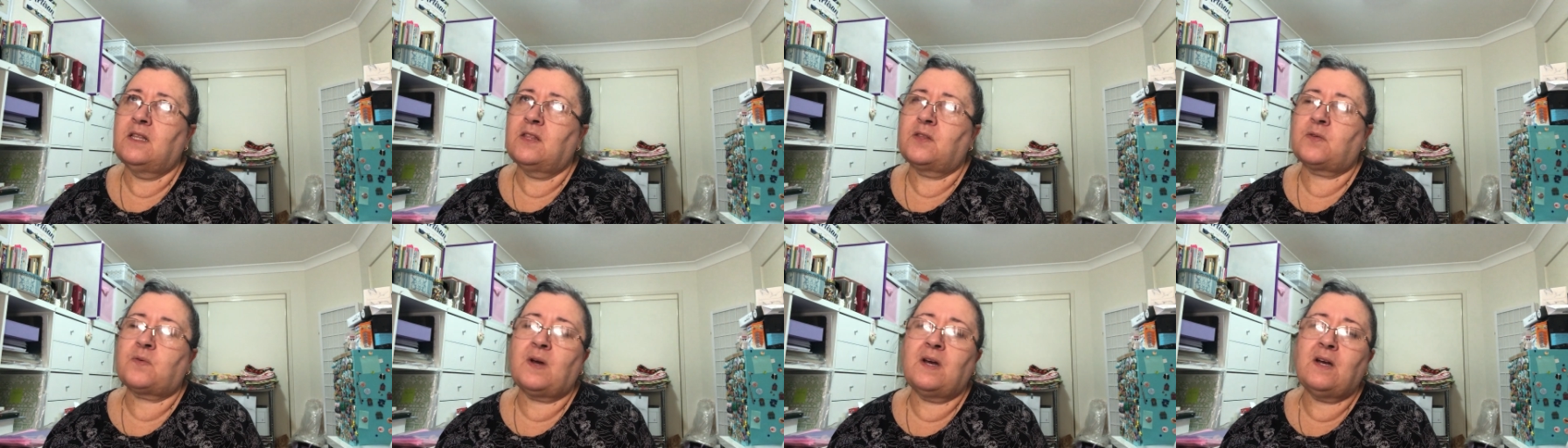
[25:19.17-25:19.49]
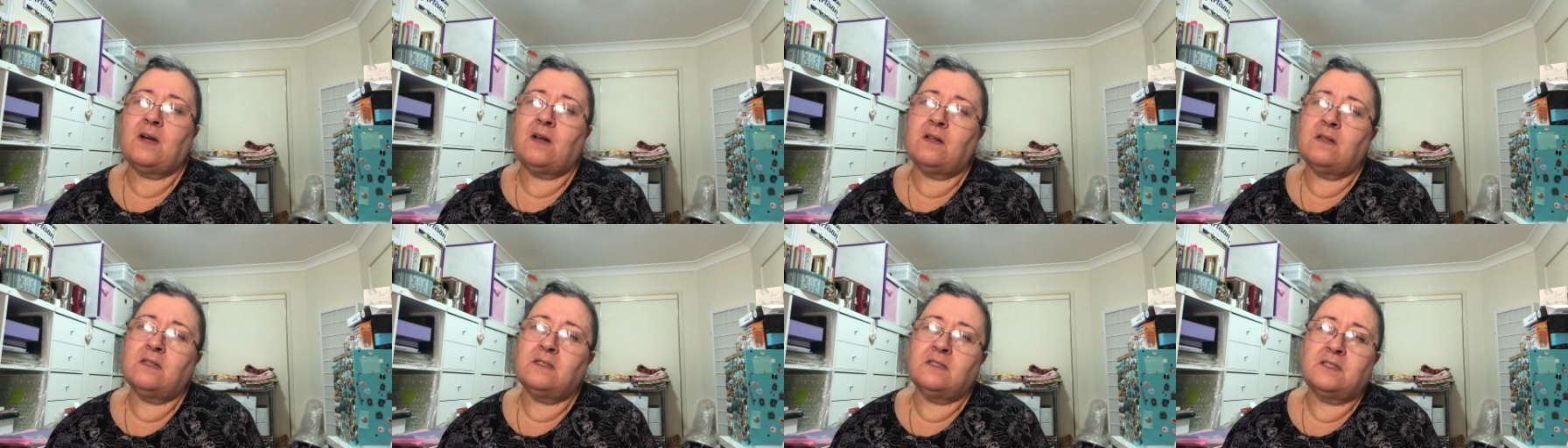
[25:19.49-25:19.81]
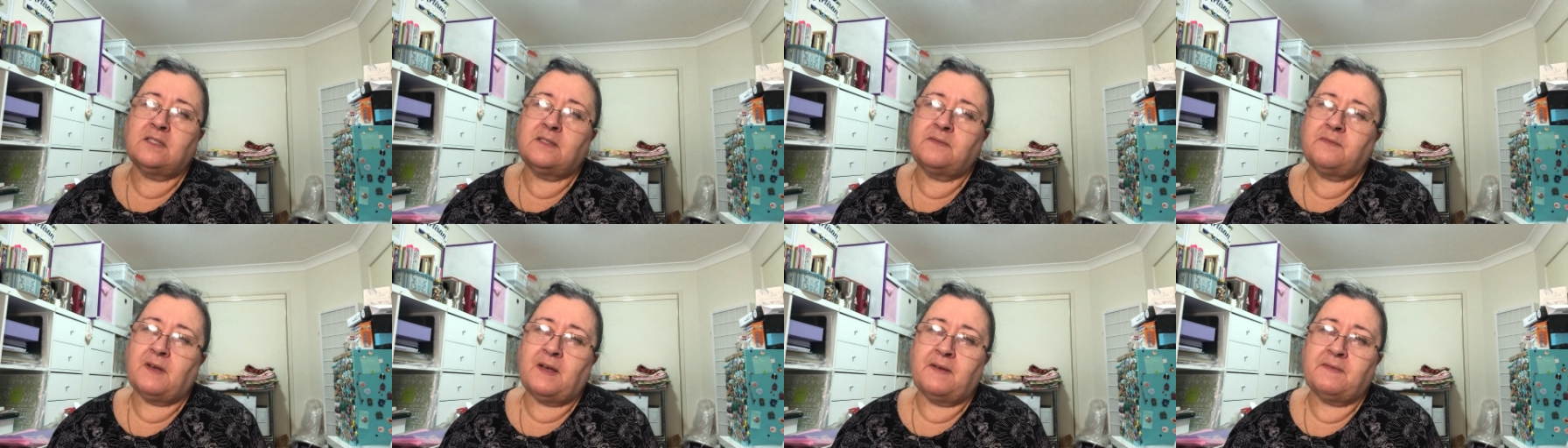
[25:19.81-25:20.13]
$3,
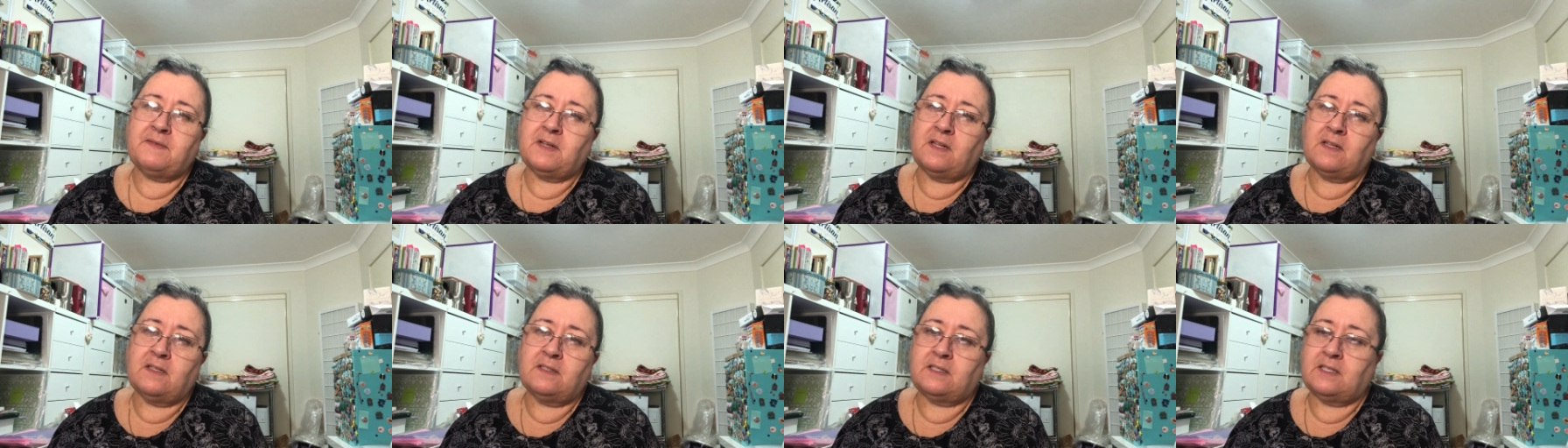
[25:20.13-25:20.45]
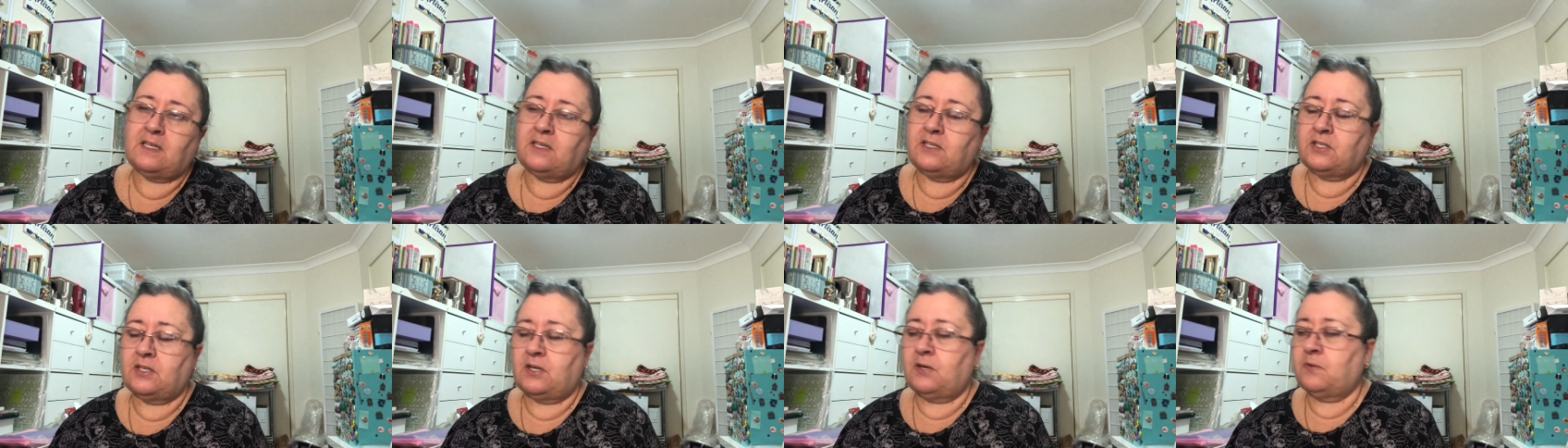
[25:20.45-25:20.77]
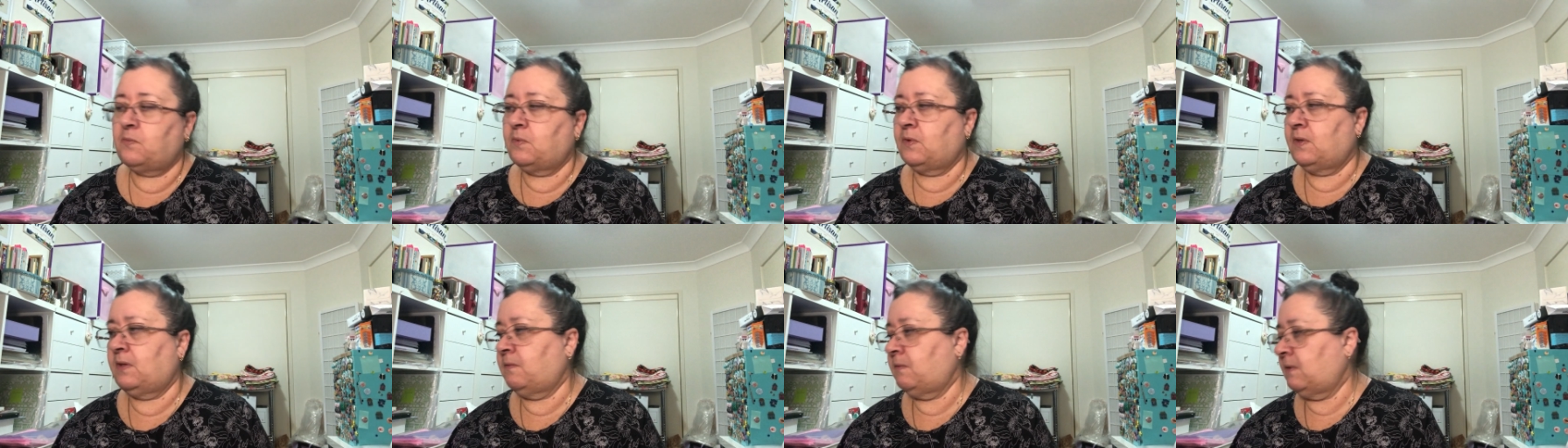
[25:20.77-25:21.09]
$5 each. They're
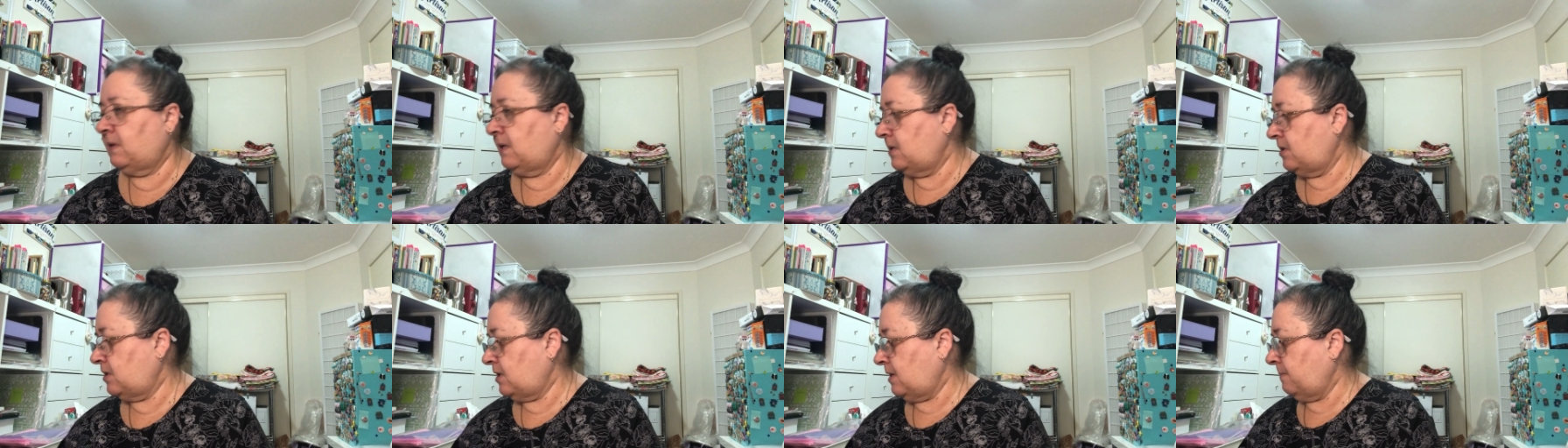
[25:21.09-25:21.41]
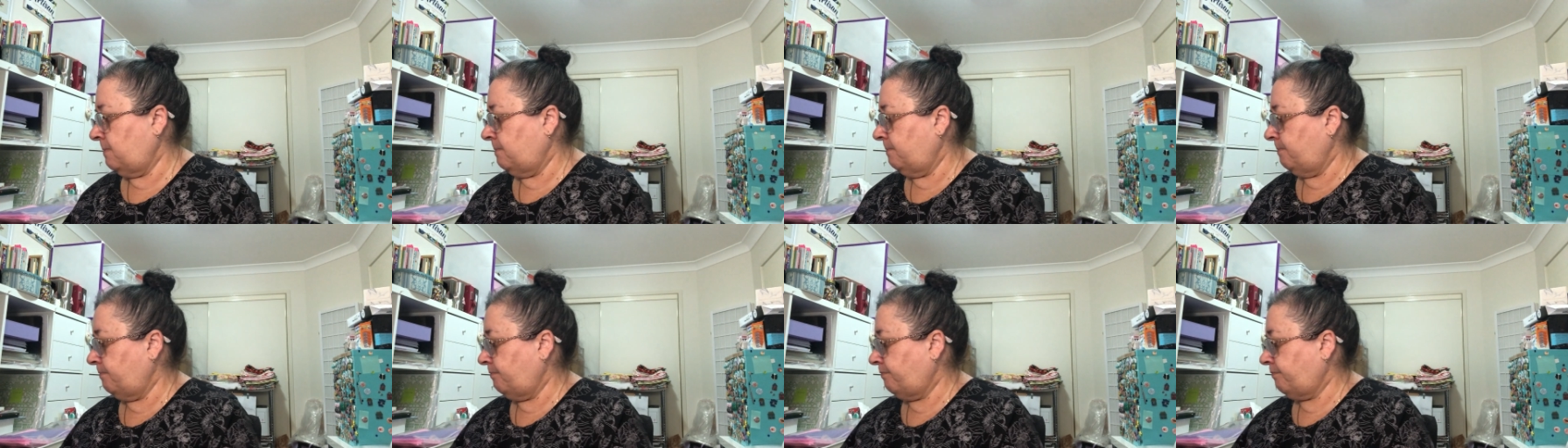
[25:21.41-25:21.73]
really, really cheap.